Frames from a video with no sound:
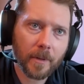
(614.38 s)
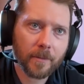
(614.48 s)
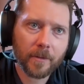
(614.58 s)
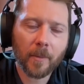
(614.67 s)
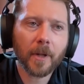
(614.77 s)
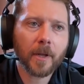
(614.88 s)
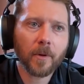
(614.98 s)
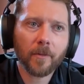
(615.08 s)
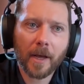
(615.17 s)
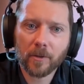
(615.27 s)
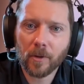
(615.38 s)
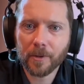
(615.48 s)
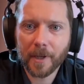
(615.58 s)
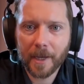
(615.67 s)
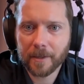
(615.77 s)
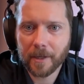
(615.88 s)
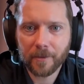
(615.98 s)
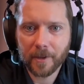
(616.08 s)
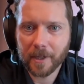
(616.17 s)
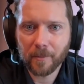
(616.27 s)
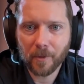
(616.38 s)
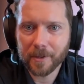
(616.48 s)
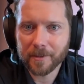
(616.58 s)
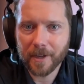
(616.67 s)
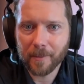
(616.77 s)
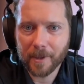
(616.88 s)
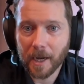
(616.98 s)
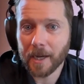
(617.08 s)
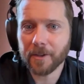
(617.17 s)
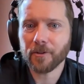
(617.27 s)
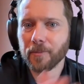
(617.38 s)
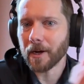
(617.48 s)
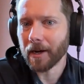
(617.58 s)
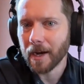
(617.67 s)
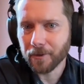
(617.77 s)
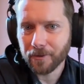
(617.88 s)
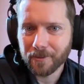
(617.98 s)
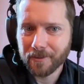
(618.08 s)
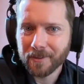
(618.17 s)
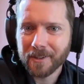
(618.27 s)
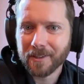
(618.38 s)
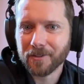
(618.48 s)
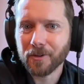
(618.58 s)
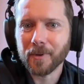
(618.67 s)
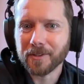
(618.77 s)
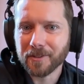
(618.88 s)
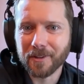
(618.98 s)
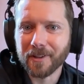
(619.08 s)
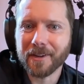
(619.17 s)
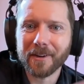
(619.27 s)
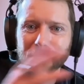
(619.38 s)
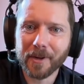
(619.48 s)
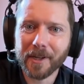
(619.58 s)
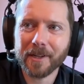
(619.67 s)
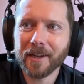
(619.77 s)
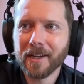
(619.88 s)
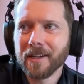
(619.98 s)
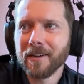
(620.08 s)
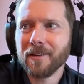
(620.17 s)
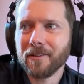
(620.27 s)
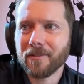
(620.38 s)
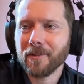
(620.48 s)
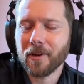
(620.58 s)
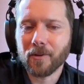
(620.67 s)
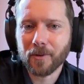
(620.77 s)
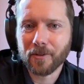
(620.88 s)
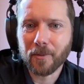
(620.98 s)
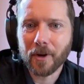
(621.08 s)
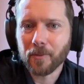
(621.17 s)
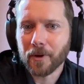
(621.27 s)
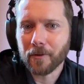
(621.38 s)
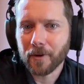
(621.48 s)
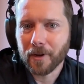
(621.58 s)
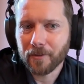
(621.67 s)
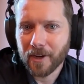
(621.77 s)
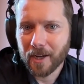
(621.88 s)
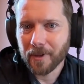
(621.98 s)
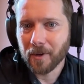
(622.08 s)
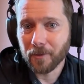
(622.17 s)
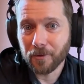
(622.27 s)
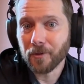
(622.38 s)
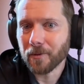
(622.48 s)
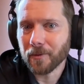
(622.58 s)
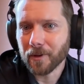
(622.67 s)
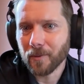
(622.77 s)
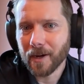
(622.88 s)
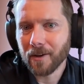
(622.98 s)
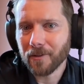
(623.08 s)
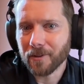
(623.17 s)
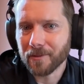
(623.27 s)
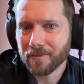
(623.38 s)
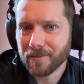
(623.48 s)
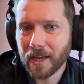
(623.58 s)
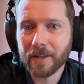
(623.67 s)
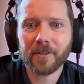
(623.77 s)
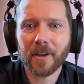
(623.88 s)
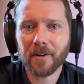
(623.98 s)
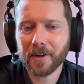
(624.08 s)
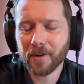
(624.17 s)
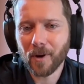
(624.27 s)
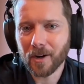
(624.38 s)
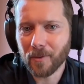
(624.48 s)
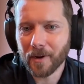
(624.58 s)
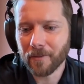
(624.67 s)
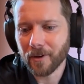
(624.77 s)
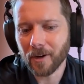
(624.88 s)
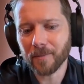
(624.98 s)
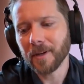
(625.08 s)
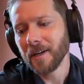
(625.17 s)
somebody would have had golden handcuffs at any point in time. Like I had just bought a house 2 months earlier. Reed was the breadwinner for his family and was doing really well. So that's scary to walk away from.